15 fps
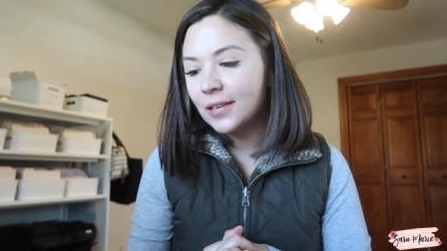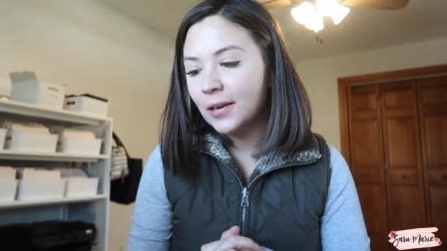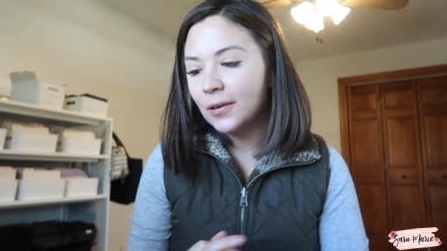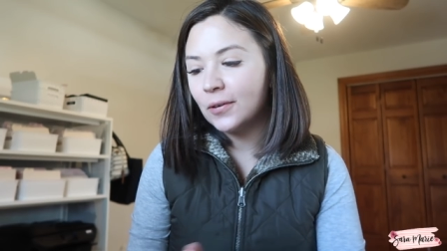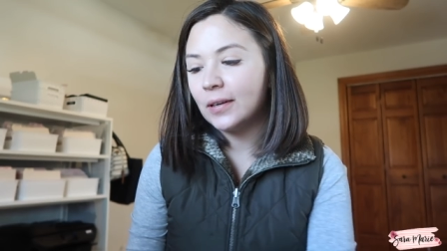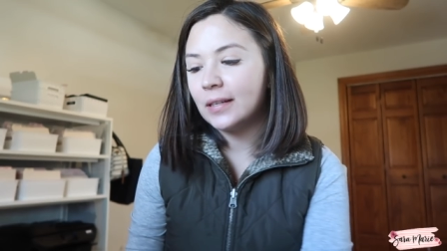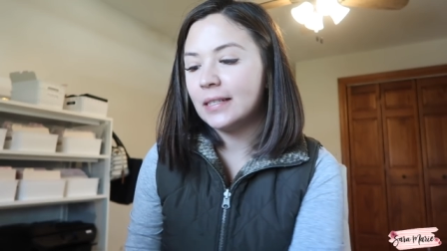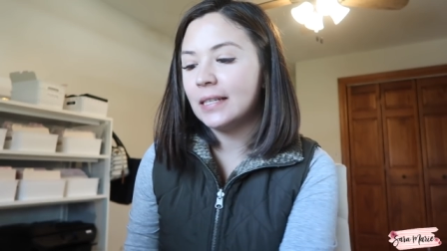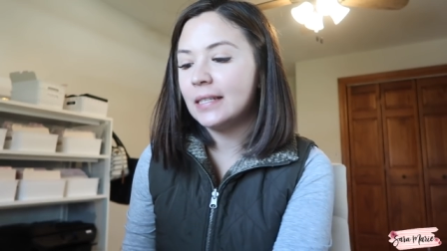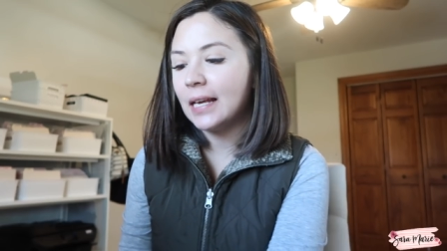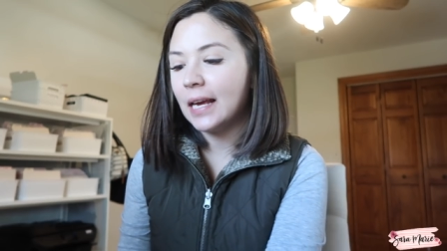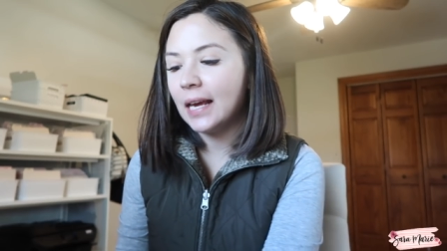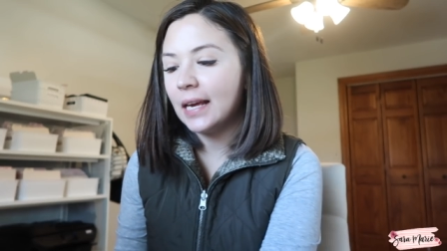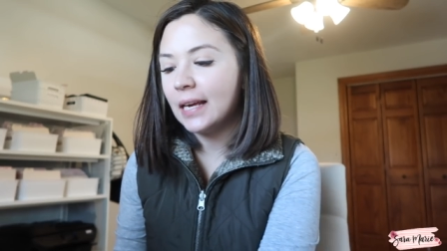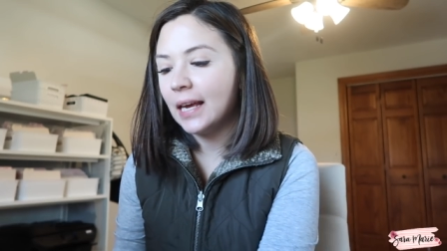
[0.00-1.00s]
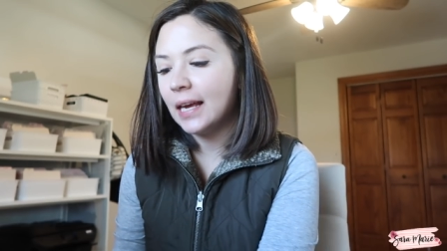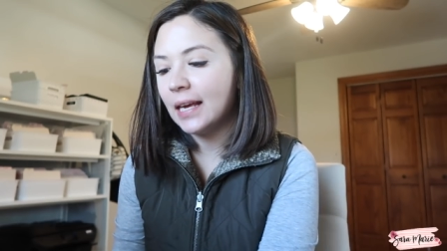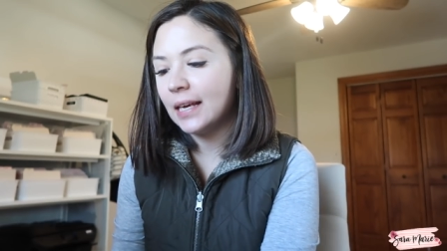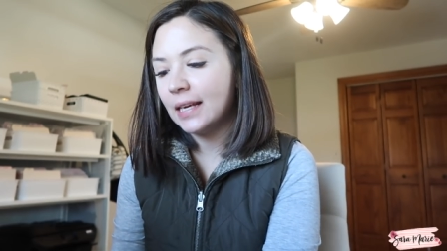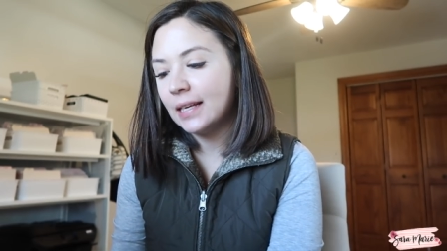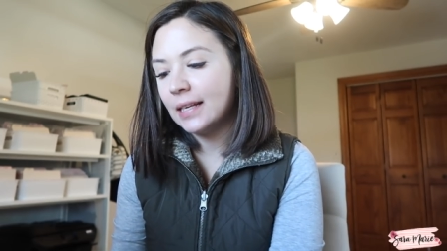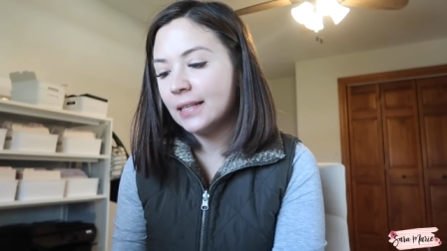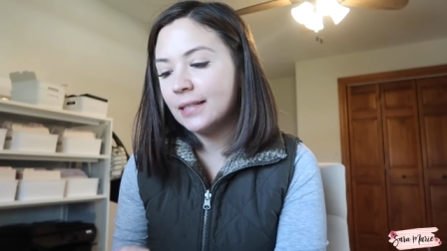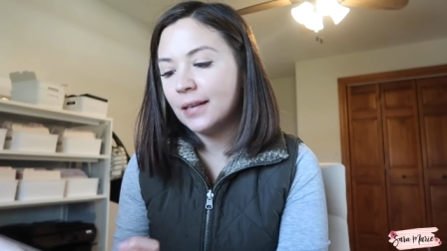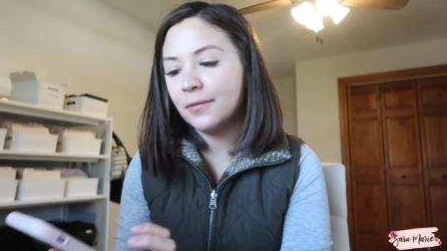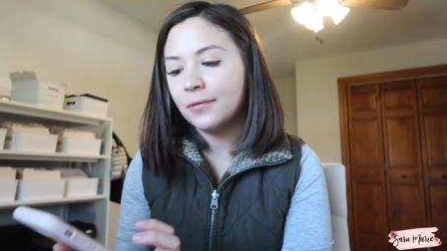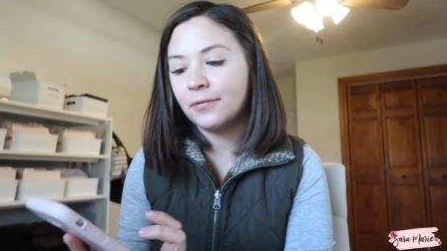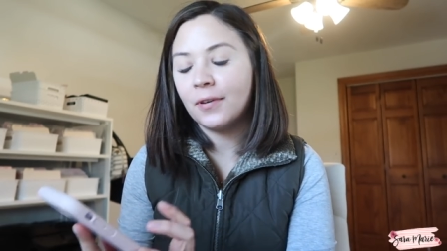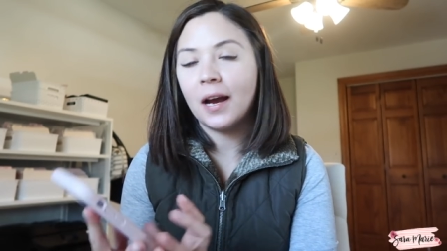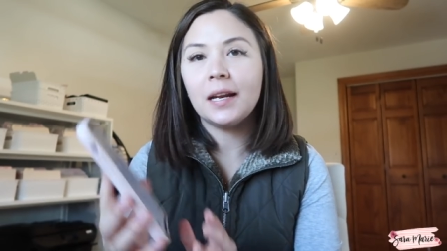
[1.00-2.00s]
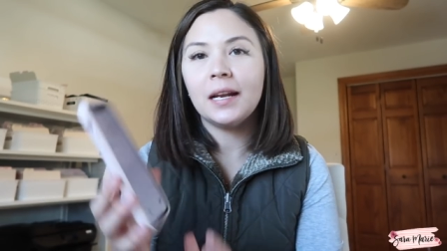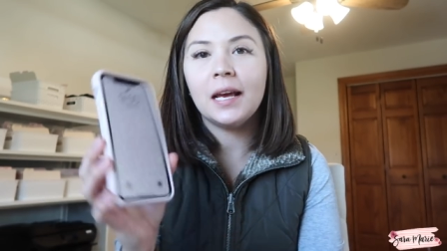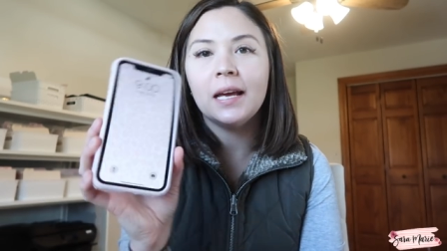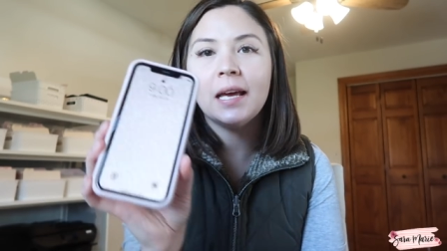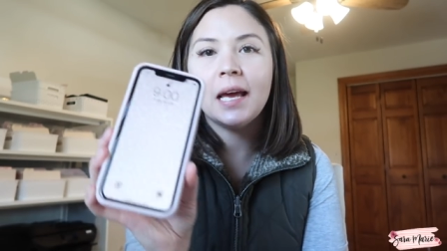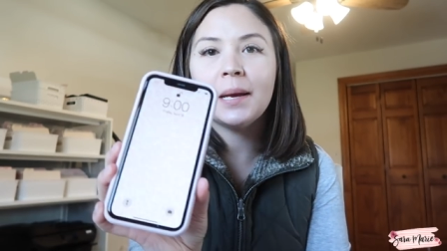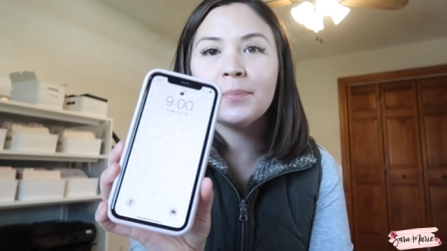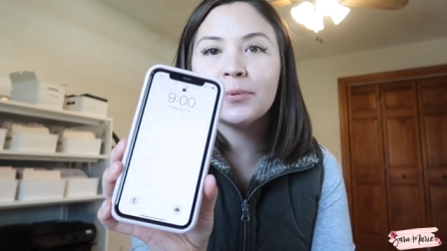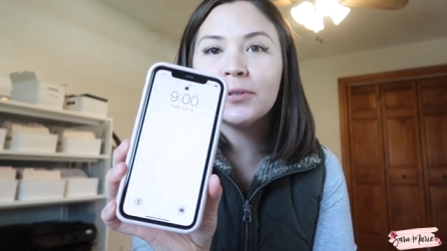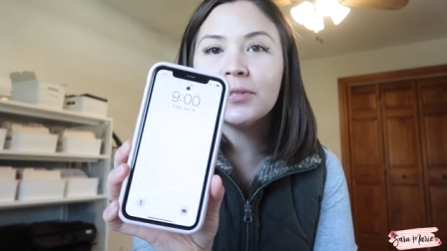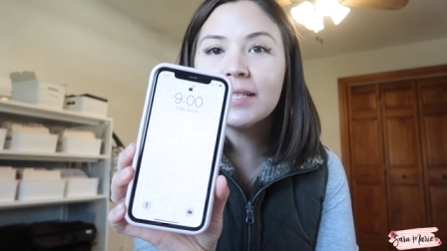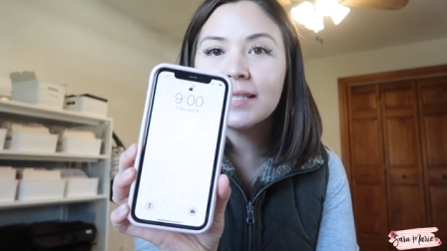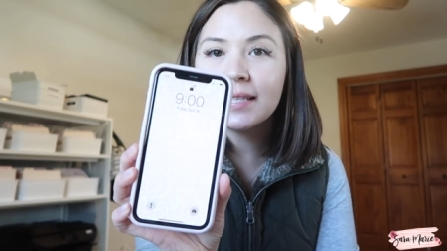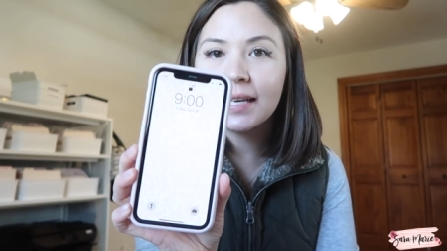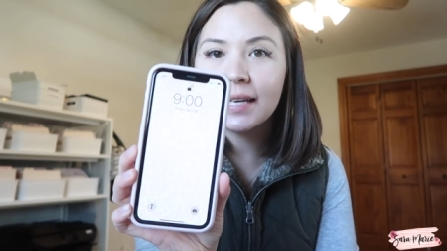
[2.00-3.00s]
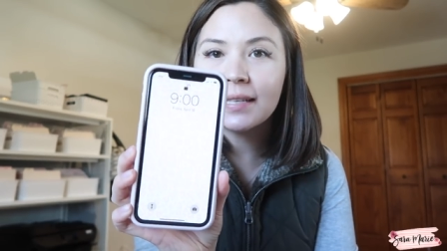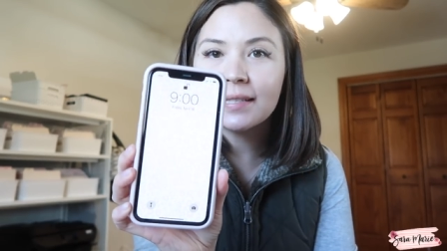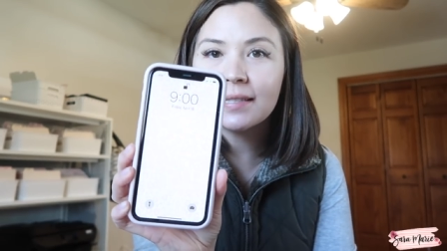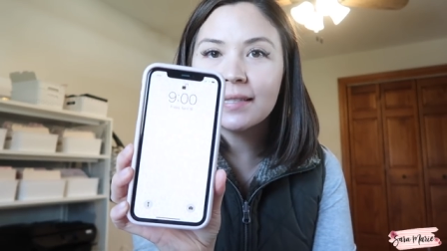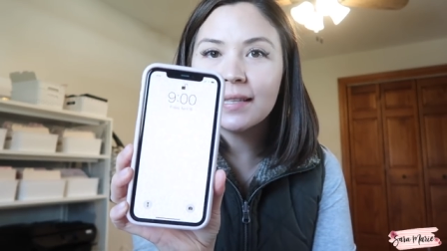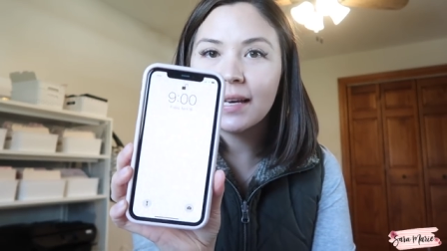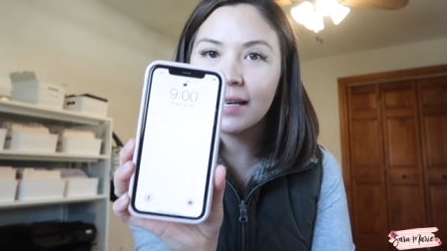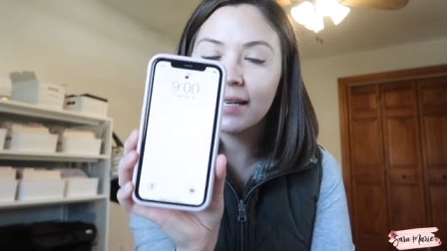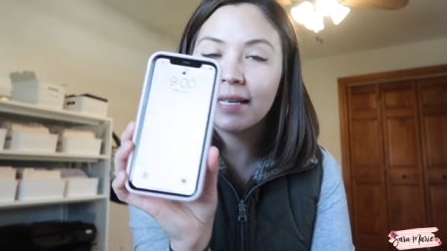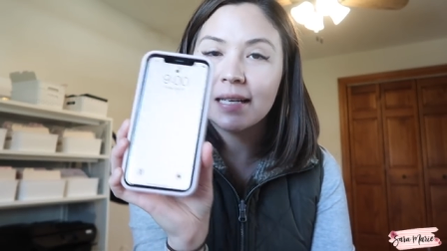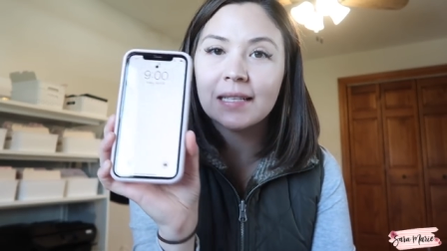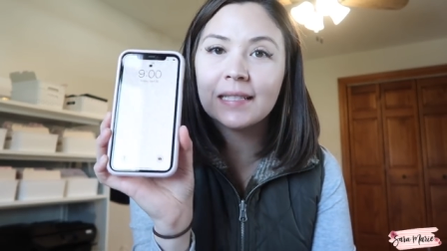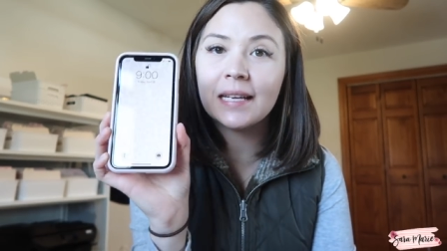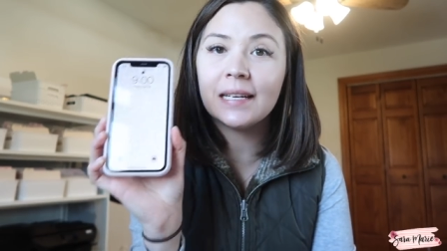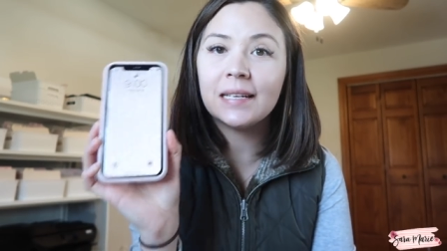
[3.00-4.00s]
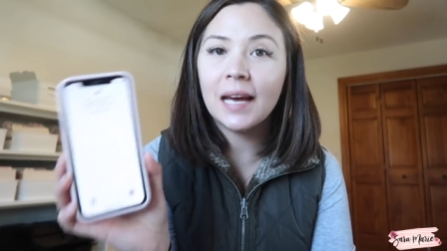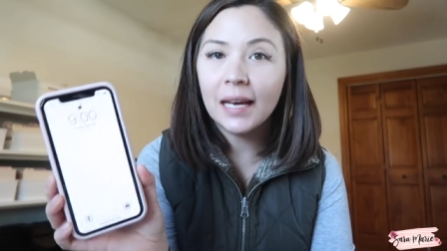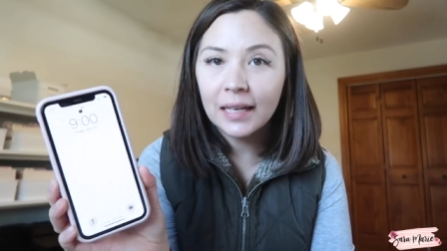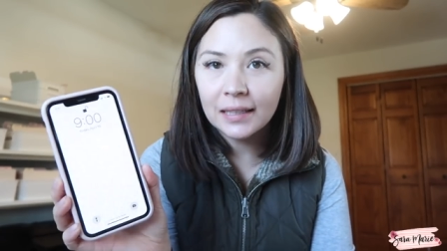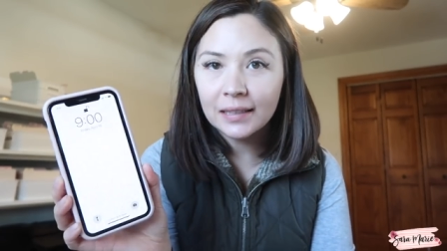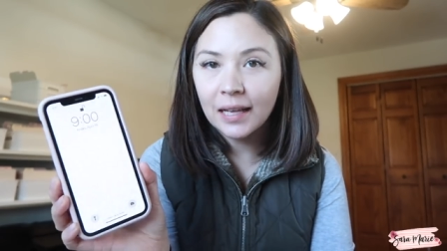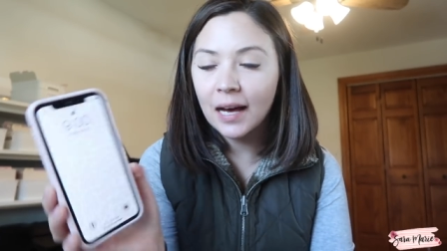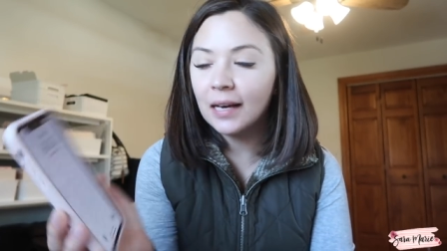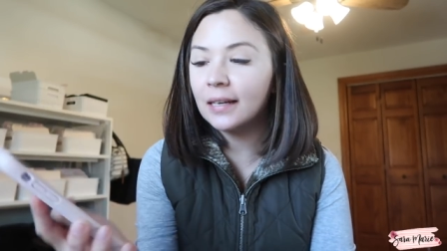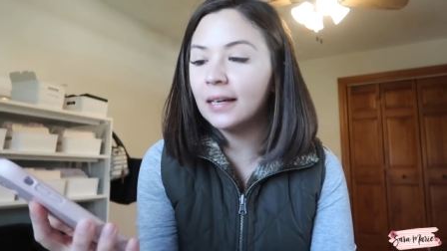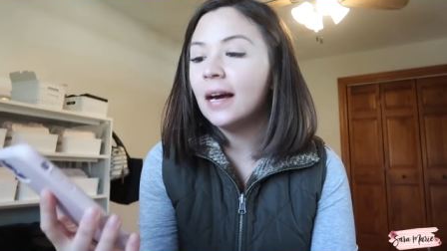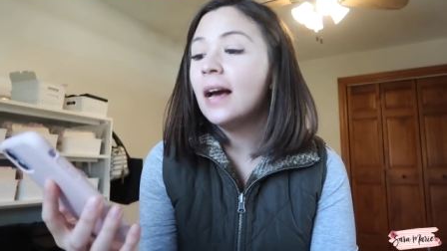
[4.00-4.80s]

So today is Friday, April 6th. It is 9 o'clock.